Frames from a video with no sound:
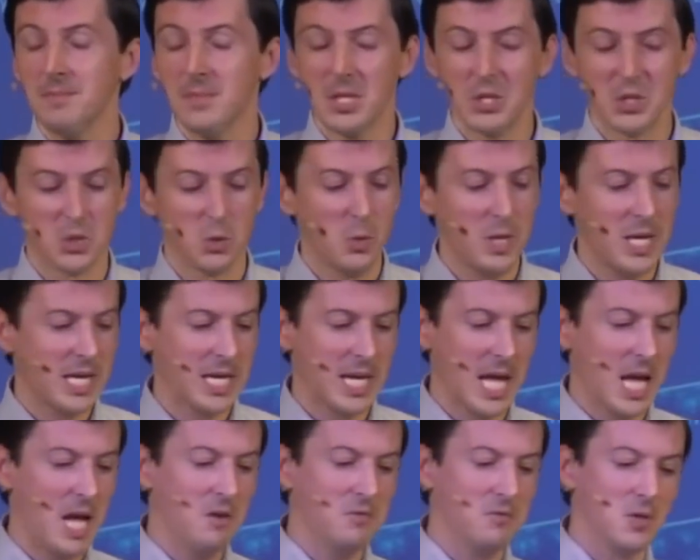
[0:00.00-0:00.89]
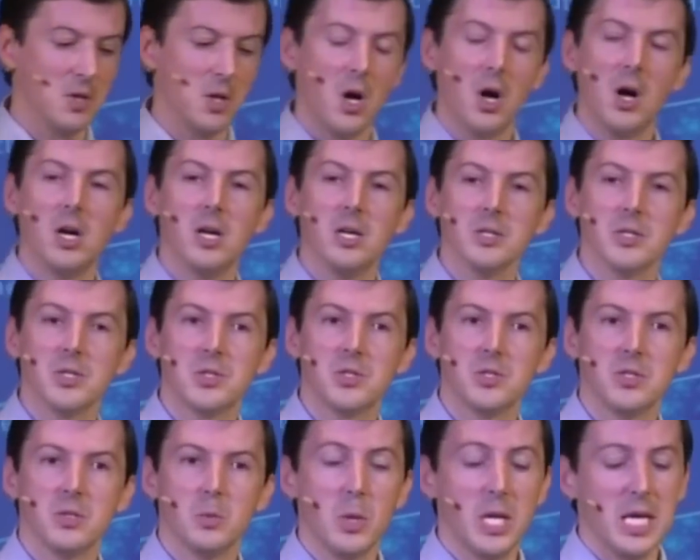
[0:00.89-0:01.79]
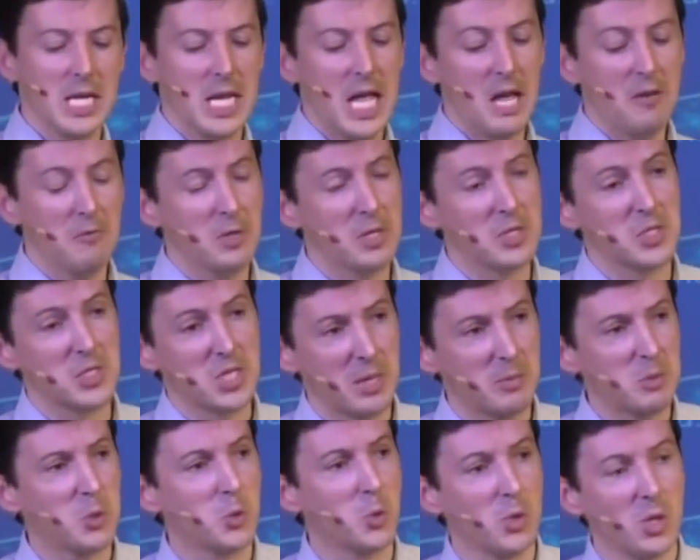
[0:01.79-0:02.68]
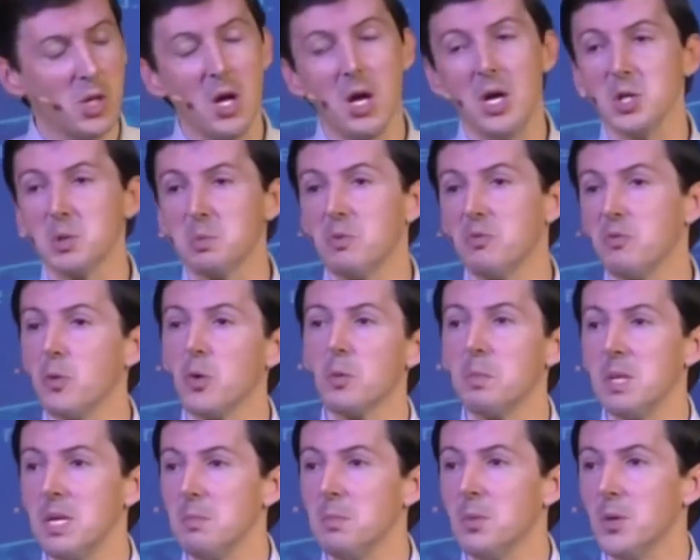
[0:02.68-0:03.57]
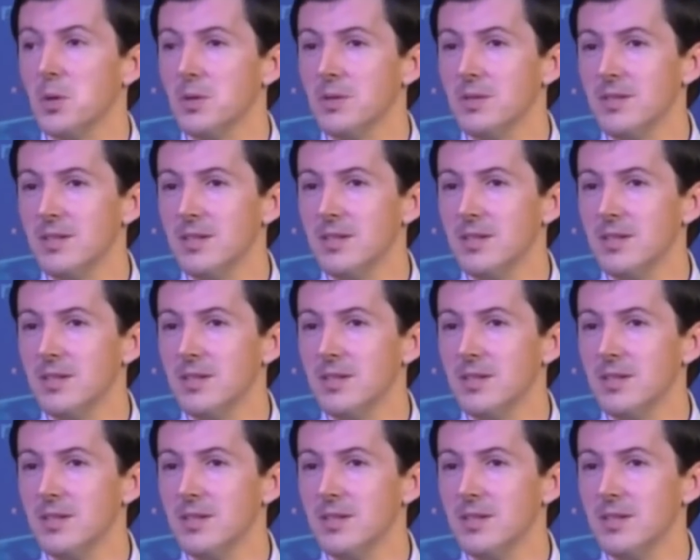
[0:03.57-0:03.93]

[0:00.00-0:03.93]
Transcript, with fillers: And so we can have laws, we can have conceptual laws before people